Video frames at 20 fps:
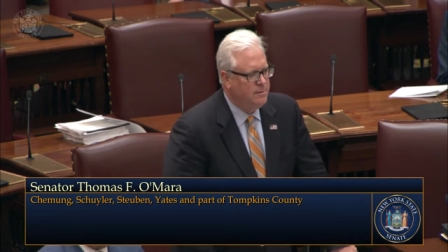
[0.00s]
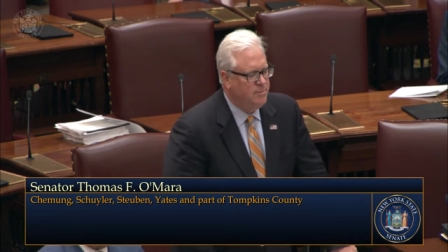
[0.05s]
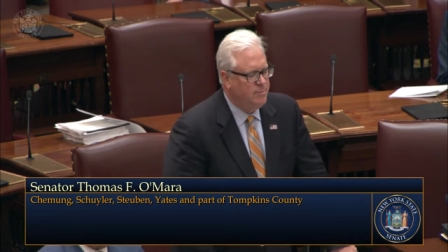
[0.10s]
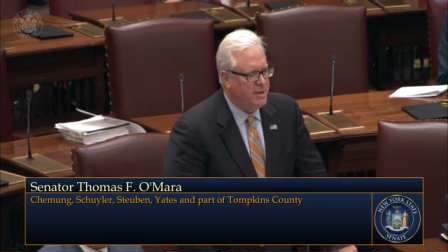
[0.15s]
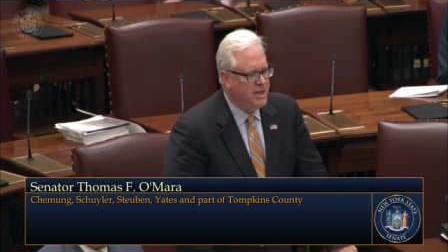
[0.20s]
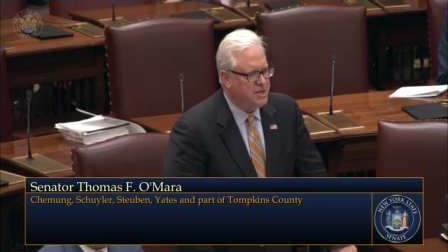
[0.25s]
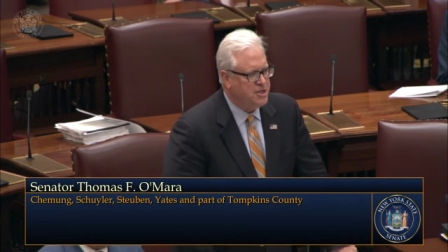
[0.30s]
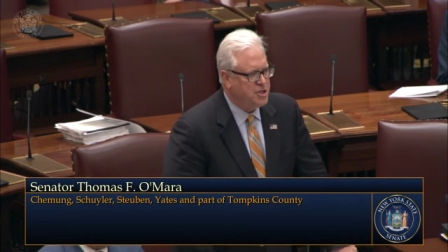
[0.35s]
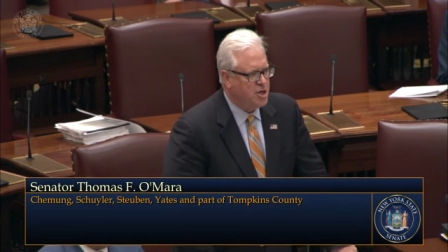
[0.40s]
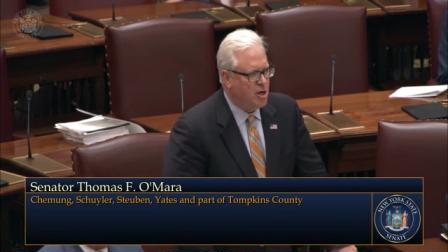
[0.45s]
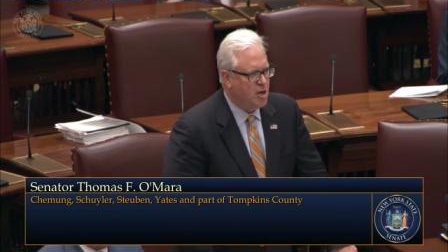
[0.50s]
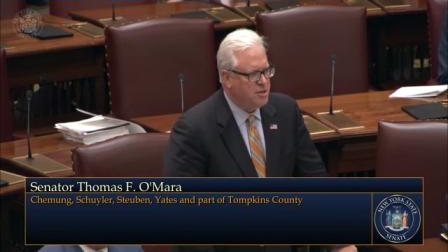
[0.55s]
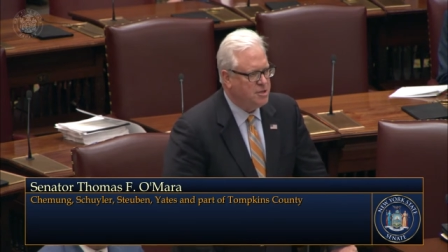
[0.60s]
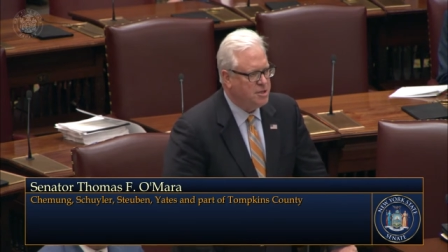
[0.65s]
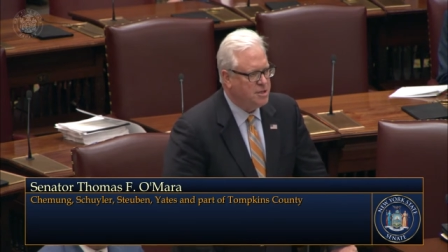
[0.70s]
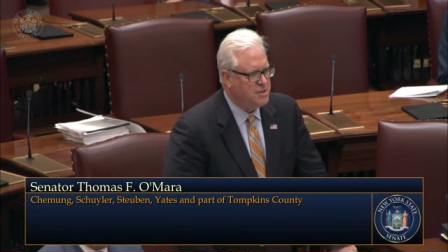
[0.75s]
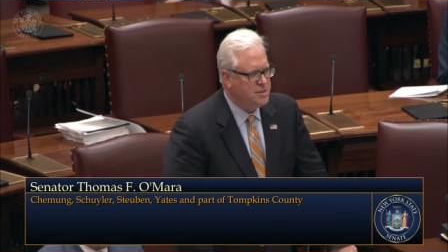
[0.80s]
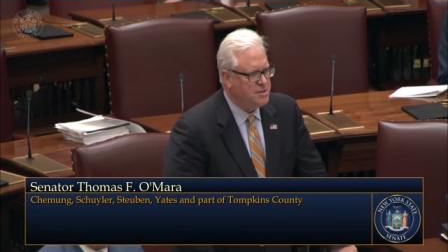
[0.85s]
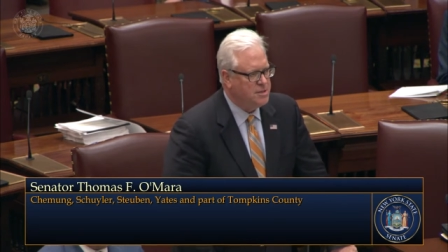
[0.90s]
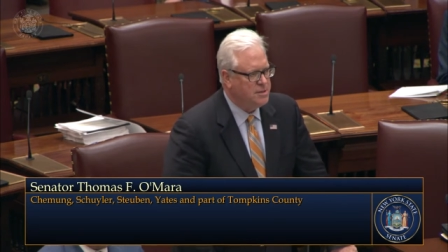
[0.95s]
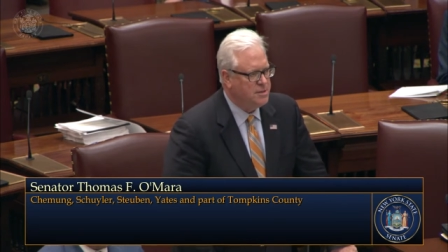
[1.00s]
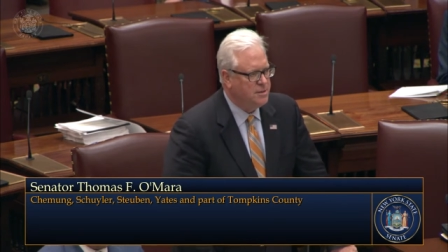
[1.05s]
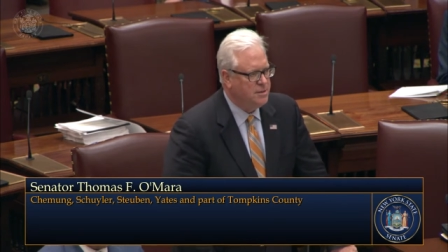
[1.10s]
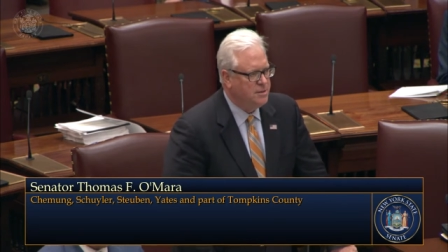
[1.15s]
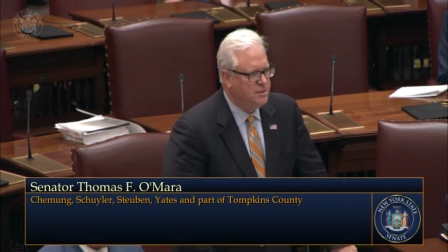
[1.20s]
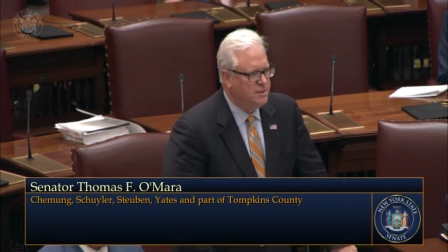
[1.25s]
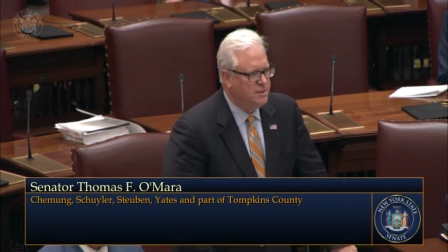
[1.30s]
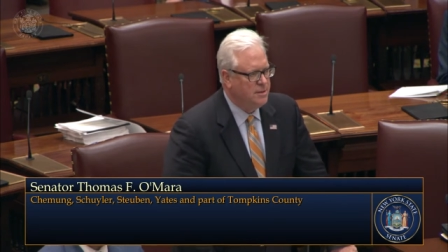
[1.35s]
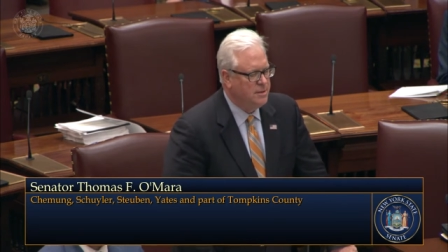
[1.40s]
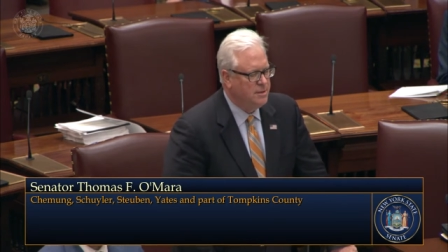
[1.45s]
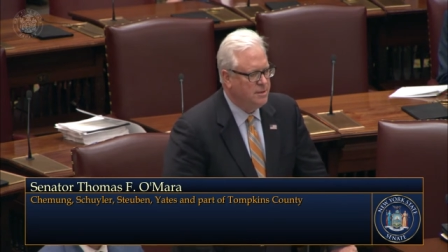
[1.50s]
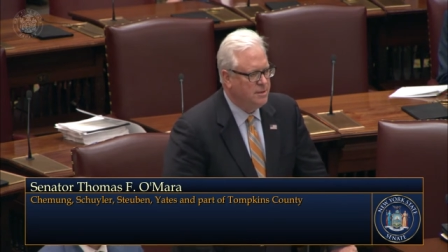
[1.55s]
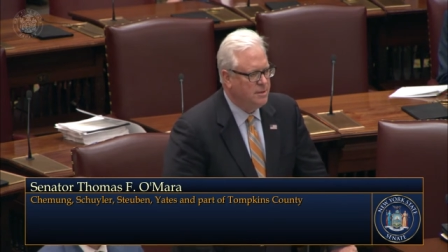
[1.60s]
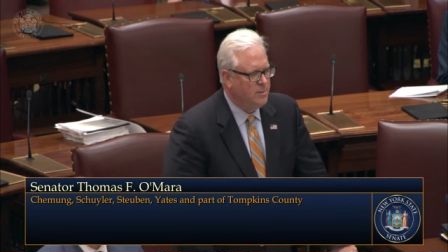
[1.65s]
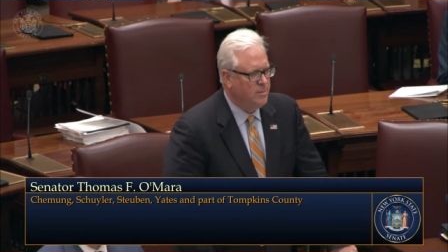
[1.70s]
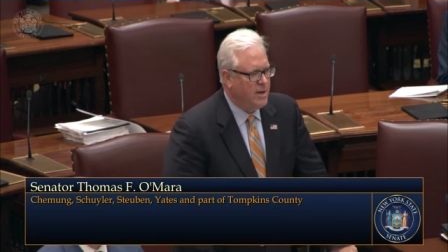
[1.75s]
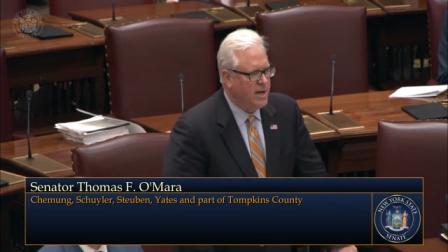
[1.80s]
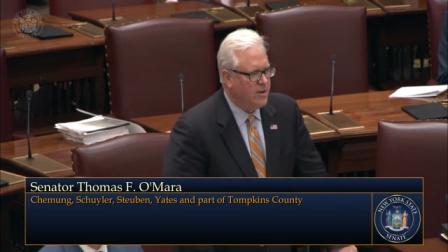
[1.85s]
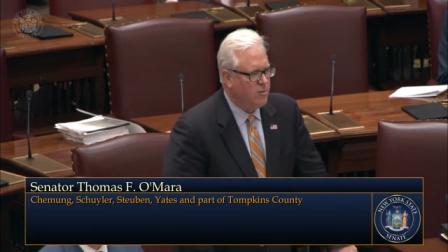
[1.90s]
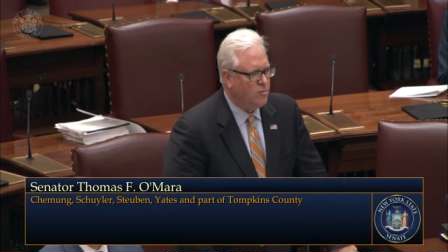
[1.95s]
big charges
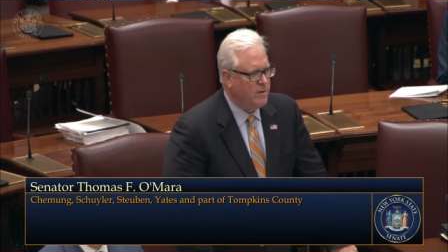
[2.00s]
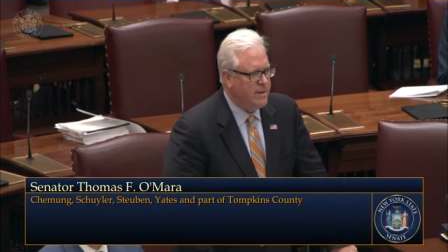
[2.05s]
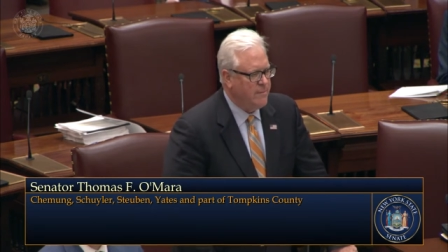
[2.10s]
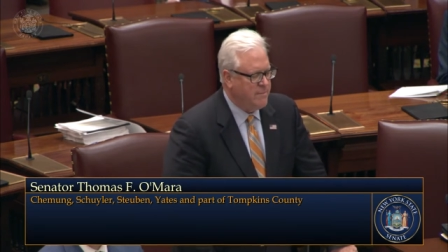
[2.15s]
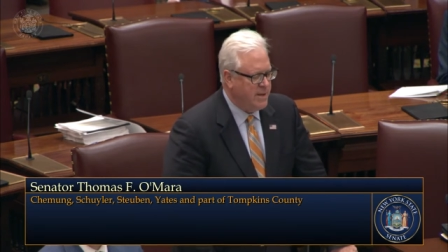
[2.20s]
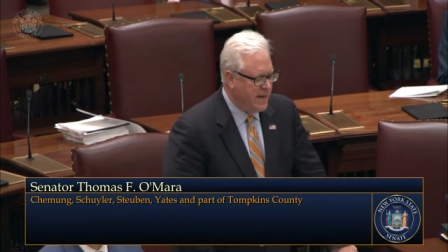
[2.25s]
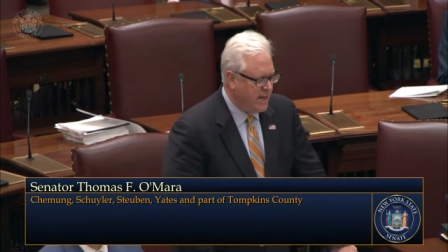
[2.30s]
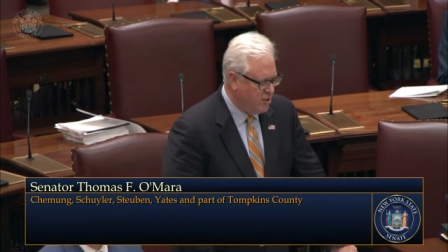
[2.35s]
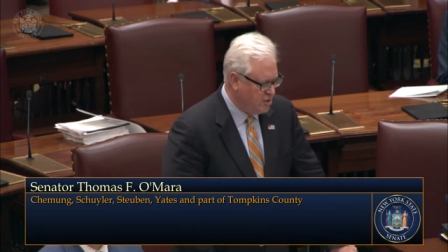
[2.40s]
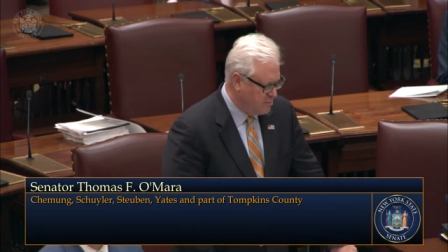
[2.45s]
upon ratepayers'